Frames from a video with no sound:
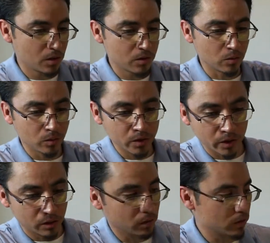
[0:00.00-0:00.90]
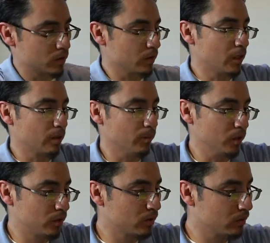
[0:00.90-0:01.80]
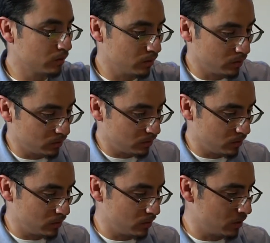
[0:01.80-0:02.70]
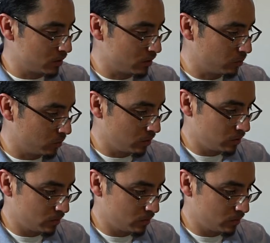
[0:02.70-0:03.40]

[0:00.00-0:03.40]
So we'll take a look to see how much this is worth.